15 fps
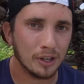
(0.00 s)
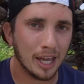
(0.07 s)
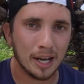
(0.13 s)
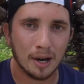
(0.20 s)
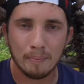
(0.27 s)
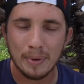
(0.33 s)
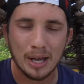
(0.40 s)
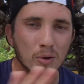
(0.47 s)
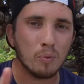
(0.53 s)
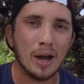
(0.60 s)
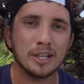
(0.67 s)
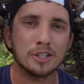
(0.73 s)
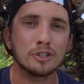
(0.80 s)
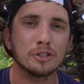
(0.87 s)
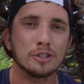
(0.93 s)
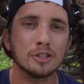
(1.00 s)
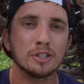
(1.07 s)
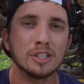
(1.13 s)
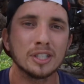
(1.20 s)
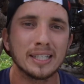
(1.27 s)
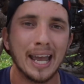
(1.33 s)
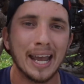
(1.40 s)
in a Midwestern
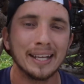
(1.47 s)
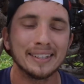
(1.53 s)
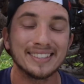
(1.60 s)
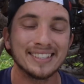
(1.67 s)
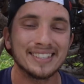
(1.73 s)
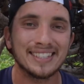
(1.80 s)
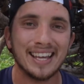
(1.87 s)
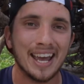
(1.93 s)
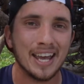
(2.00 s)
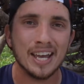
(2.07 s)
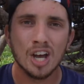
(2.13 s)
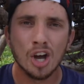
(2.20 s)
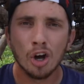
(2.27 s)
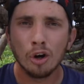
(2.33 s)
state to say